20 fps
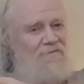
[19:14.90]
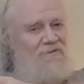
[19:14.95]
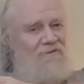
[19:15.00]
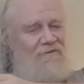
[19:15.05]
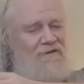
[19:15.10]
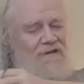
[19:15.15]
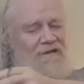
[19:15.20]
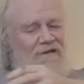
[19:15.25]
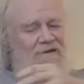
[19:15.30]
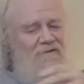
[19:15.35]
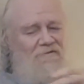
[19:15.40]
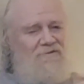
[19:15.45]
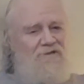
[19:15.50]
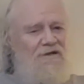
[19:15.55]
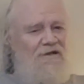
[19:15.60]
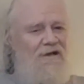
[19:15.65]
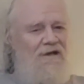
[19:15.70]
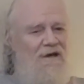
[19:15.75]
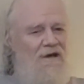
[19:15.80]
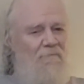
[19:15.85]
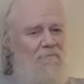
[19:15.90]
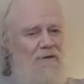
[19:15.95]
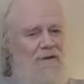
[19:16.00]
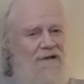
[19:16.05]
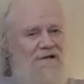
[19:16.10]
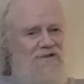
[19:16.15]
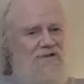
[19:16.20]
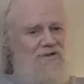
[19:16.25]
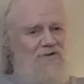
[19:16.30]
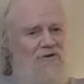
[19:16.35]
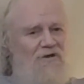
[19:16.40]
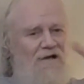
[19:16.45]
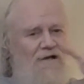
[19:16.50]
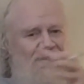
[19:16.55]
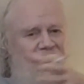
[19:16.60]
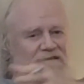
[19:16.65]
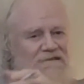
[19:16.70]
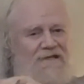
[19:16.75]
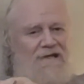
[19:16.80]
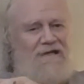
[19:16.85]
and everything else, but I still got
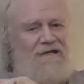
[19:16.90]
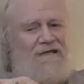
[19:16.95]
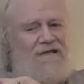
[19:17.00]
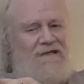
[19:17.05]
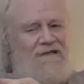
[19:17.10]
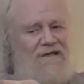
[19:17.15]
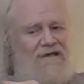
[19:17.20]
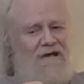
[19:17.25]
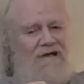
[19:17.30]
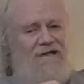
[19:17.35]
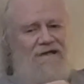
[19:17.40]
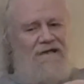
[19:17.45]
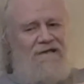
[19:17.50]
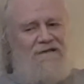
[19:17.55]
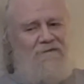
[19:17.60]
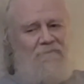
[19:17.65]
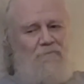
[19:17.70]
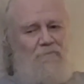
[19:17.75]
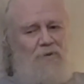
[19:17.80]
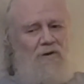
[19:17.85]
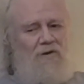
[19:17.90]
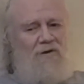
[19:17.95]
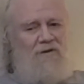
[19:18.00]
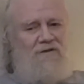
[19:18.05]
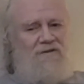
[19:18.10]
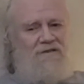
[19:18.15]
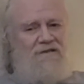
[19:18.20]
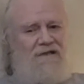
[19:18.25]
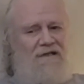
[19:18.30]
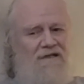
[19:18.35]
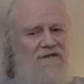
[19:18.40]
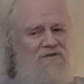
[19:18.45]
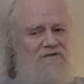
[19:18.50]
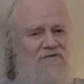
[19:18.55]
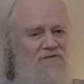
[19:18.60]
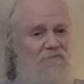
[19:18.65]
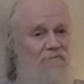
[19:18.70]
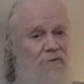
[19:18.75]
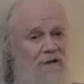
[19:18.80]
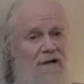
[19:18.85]
ticketed. I'd get bogus tickets
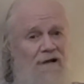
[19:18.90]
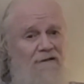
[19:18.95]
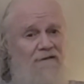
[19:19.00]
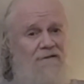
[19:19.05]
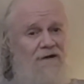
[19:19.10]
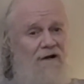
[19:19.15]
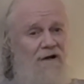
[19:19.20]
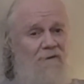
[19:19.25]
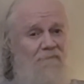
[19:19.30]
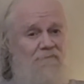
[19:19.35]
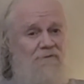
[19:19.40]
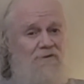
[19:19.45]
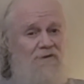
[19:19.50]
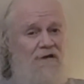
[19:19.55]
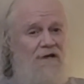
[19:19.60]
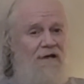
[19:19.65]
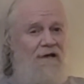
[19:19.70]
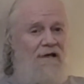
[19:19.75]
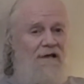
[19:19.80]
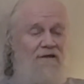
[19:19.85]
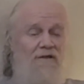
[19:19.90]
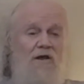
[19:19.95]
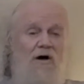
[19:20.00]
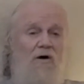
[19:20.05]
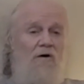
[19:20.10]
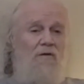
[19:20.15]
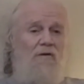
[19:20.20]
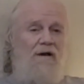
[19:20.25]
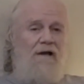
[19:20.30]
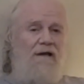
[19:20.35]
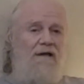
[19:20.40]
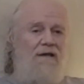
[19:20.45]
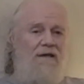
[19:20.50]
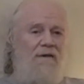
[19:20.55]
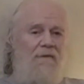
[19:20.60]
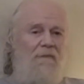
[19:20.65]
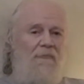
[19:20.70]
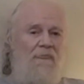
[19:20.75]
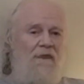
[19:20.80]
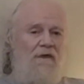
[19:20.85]
from bad cops, knowing
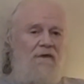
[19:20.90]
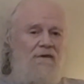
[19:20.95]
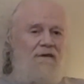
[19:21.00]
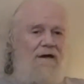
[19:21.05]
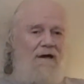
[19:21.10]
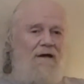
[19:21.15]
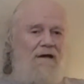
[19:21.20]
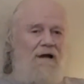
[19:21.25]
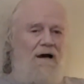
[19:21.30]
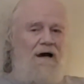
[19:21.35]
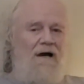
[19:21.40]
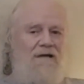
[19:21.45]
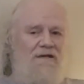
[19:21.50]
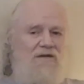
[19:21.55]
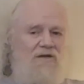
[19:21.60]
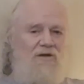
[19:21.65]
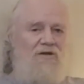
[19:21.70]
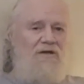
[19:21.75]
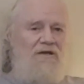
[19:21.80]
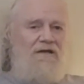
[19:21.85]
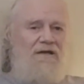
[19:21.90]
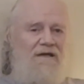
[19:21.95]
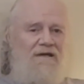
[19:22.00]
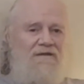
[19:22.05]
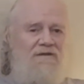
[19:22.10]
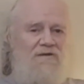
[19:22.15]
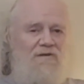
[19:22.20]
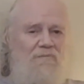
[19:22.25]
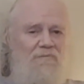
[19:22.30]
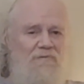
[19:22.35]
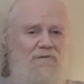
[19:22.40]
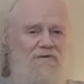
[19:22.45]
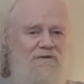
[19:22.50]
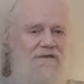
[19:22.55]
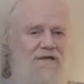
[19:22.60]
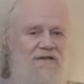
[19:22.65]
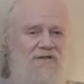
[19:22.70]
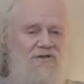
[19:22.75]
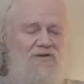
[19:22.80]
that I couldn't get to the police station.